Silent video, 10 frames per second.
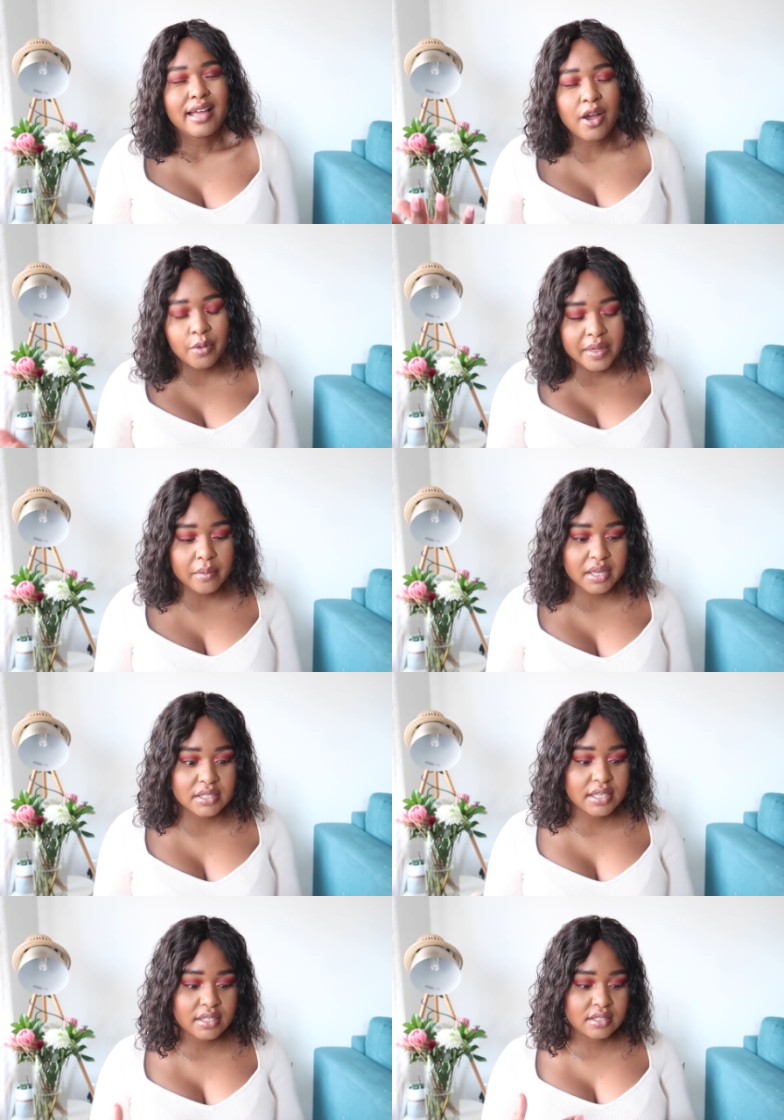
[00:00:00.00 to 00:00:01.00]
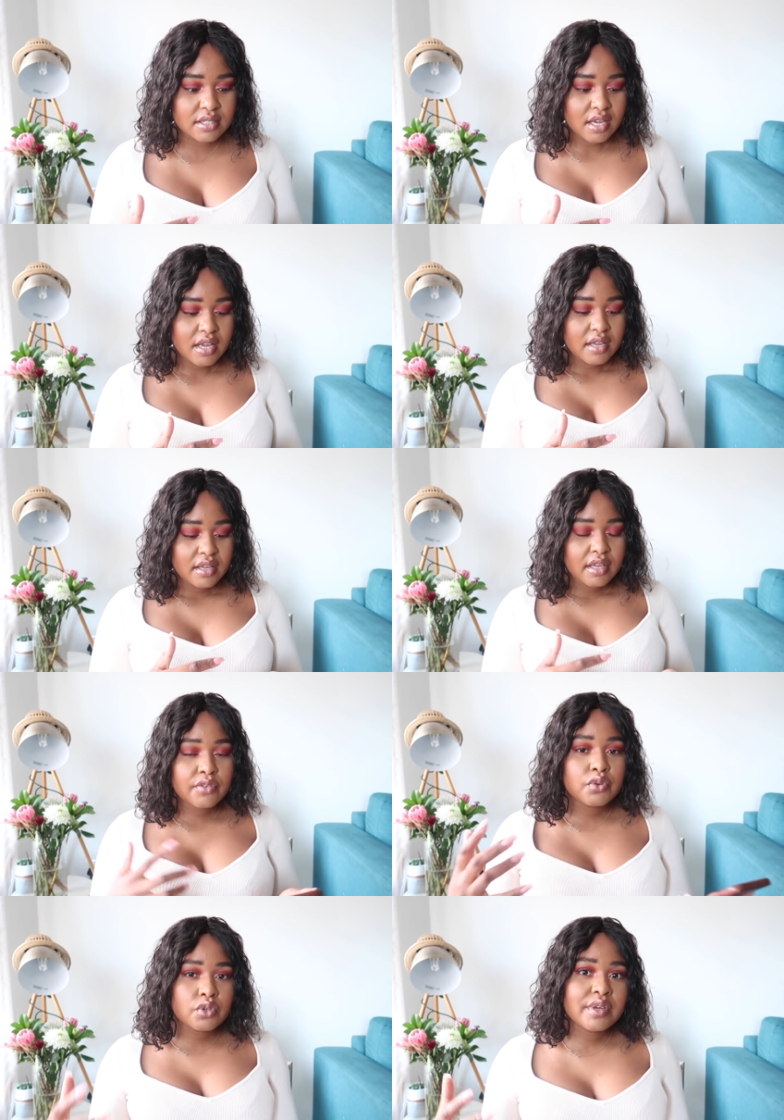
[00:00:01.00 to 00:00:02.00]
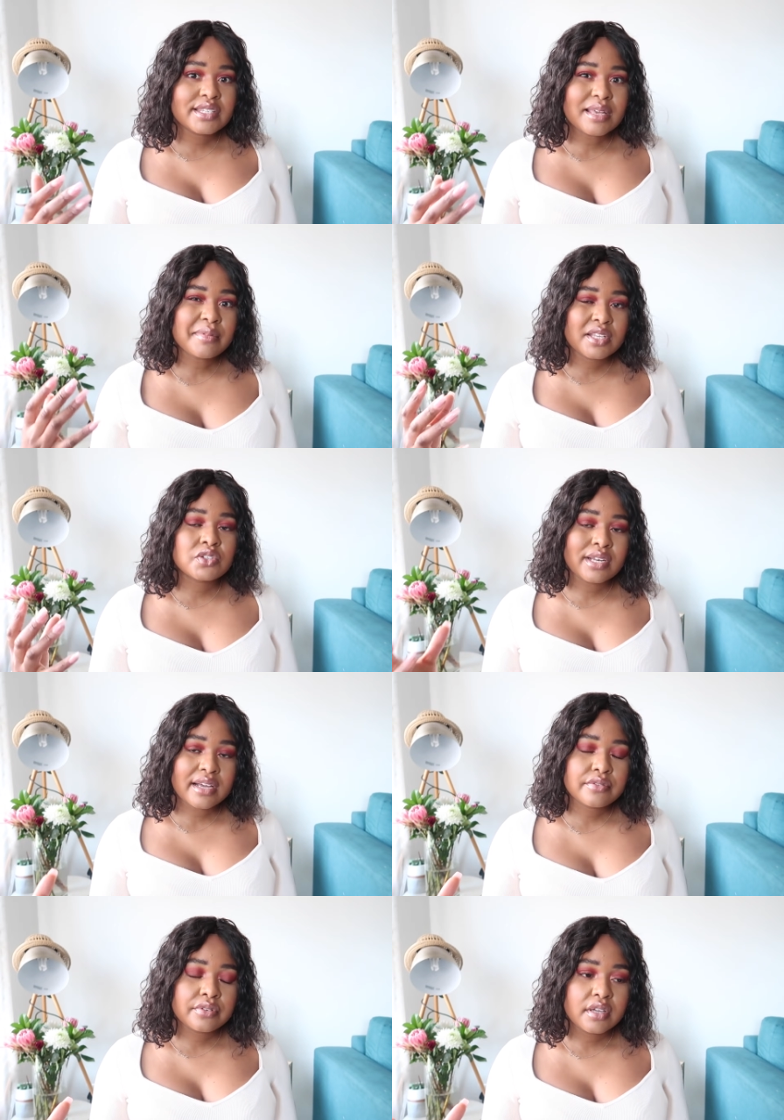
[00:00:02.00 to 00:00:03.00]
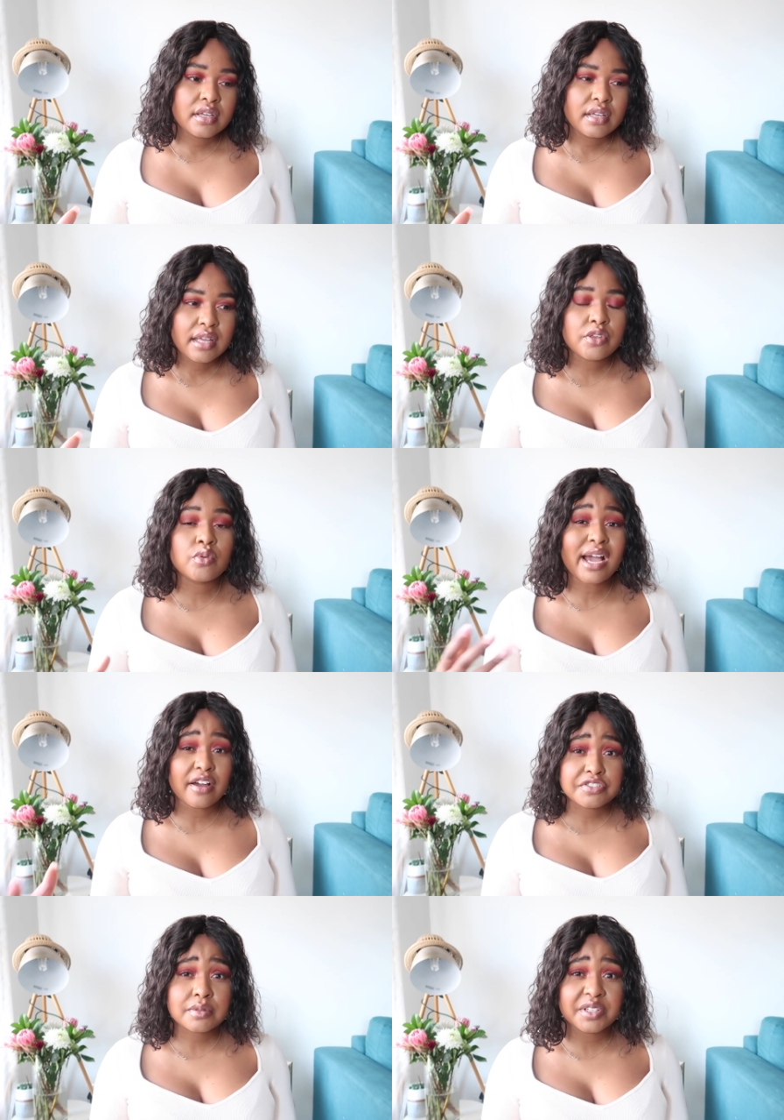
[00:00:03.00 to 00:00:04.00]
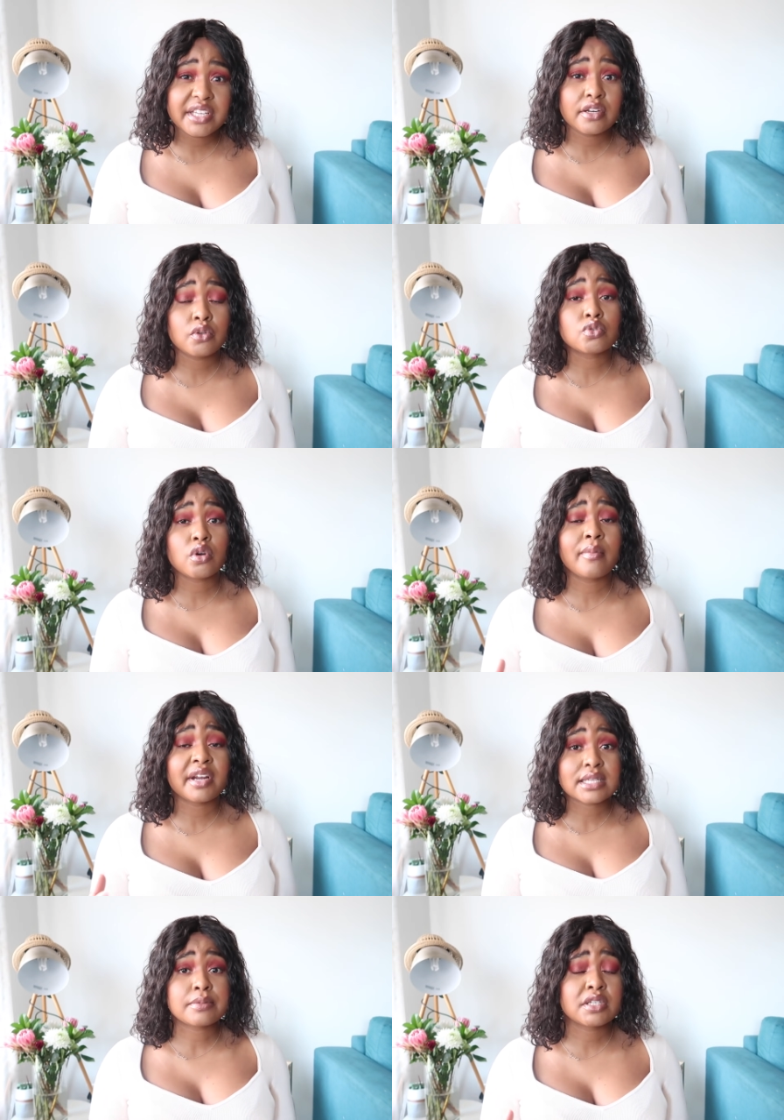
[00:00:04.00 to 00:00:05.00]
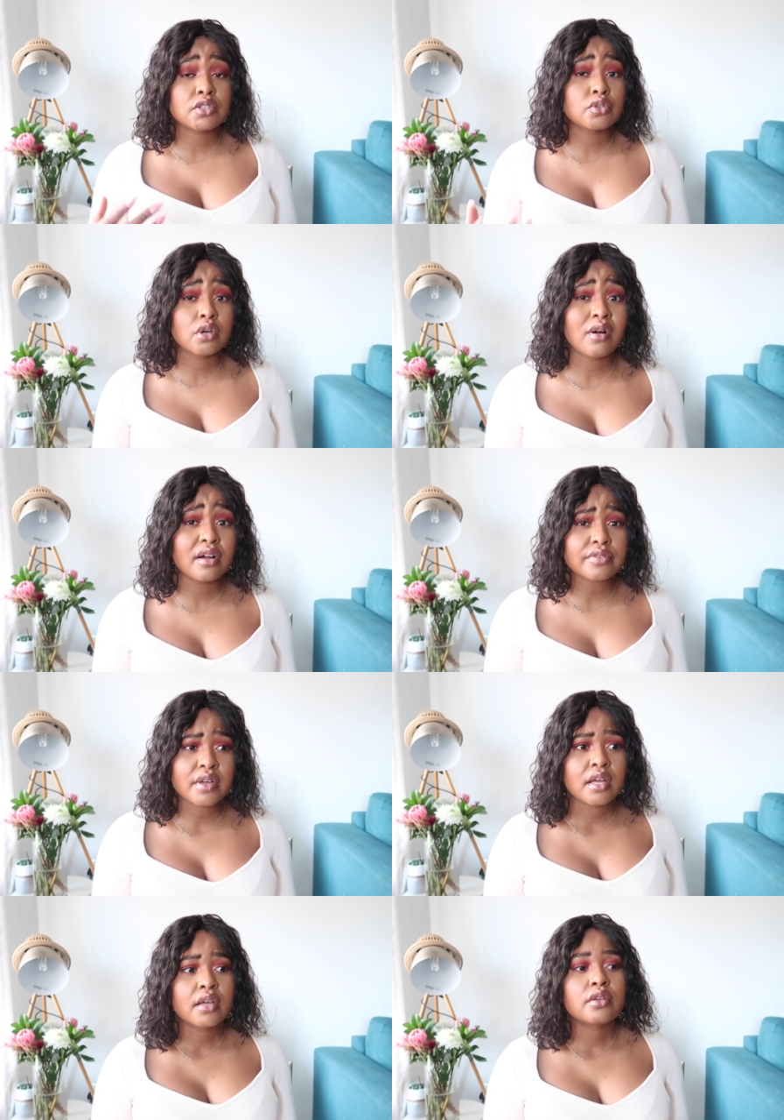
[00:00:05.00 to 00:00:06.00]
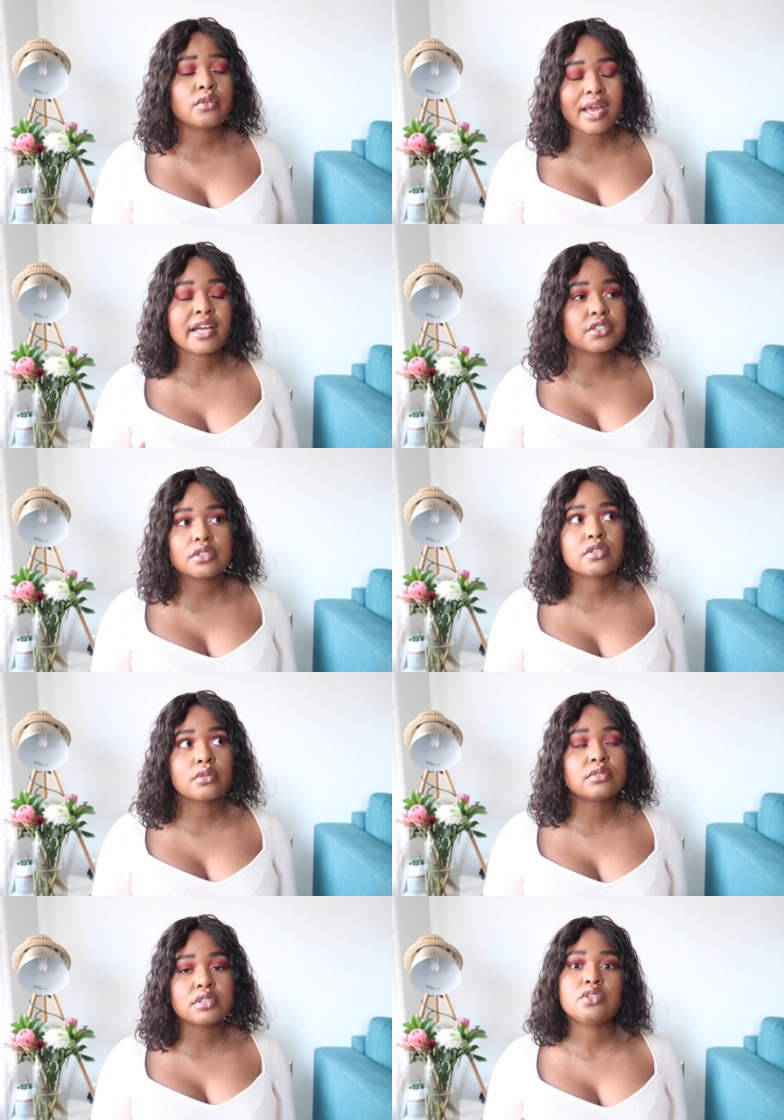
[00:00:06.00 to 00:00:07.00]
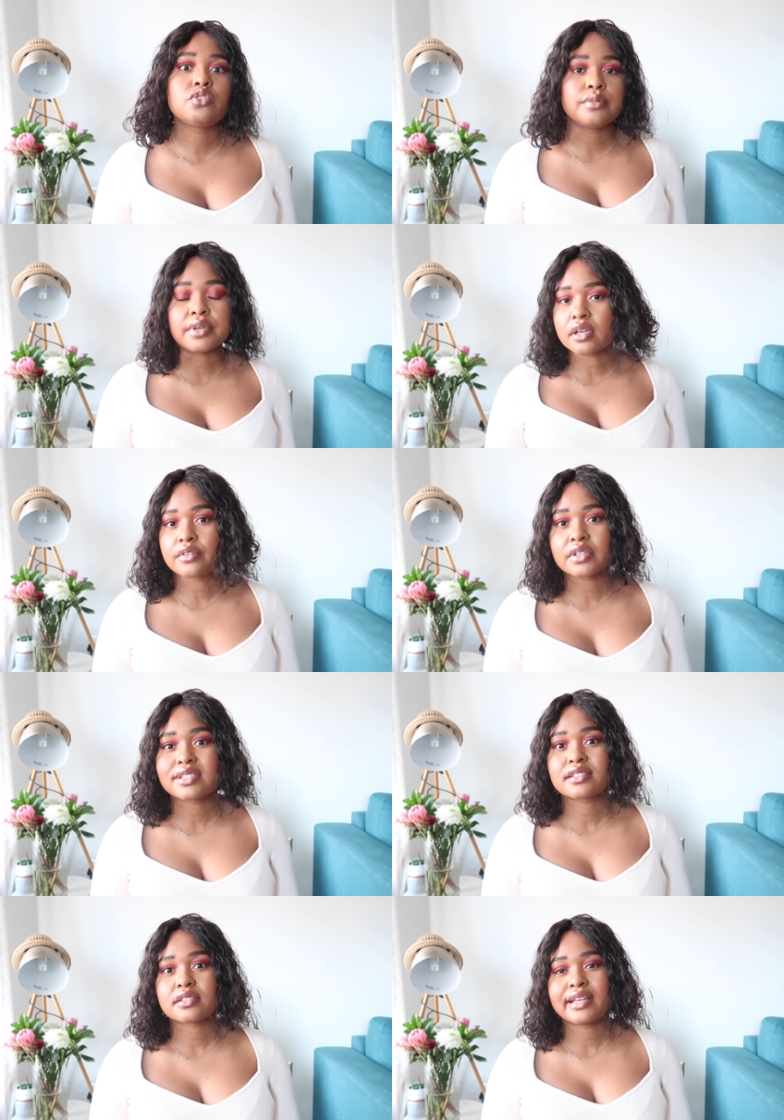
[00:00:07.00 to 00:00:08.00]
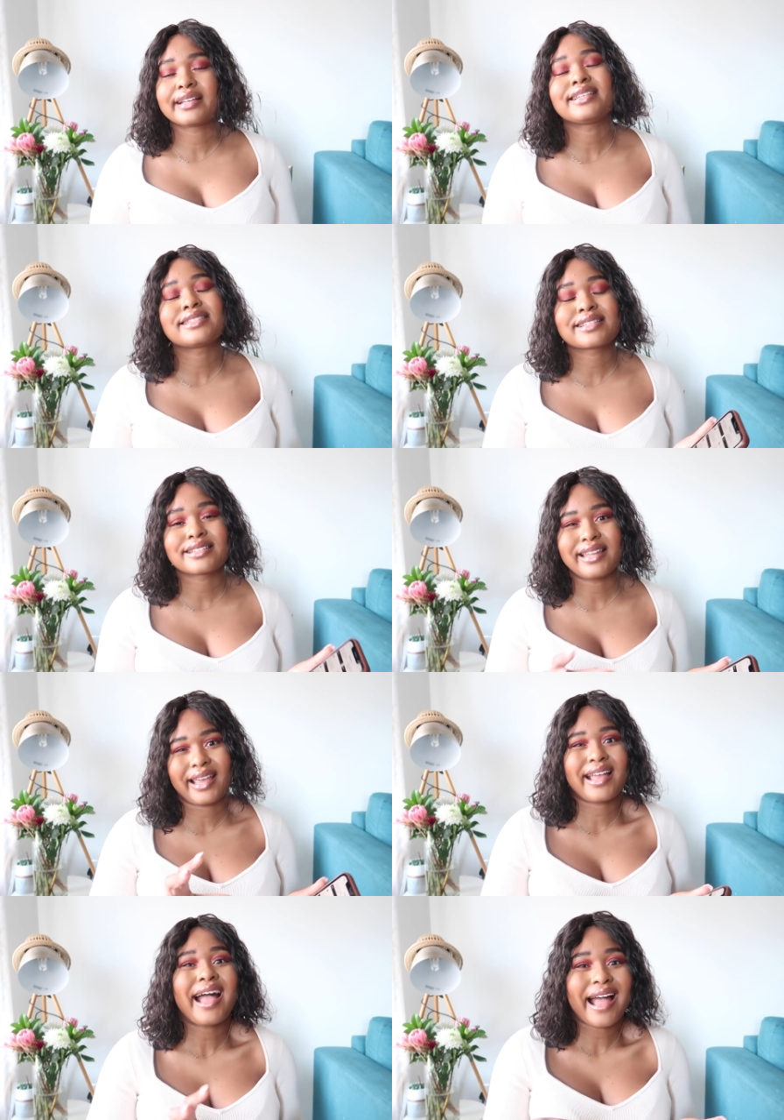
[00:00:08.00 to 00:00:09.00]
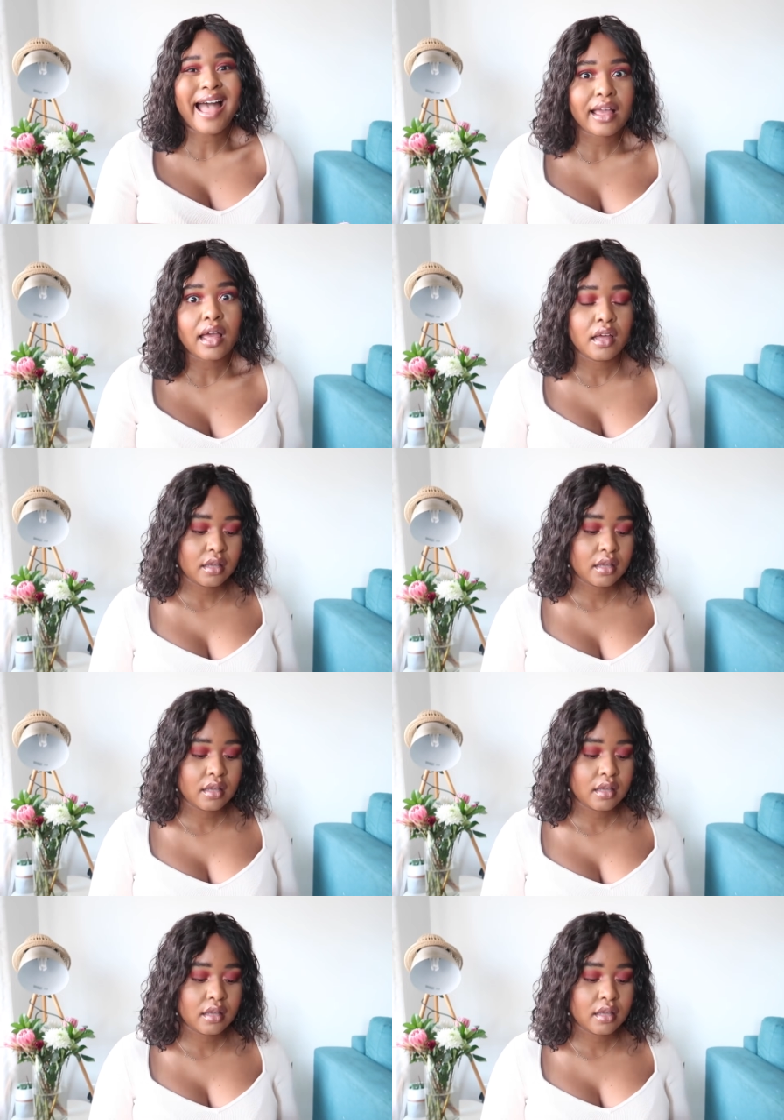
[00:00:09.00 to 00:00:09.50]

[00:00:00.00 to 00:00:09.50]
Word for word: I hope that makes sense. If you're doing something that you love and you're comfortable in and you're talking about a subject that you know of, you actually don't need to be nervous, at least like Gangaka.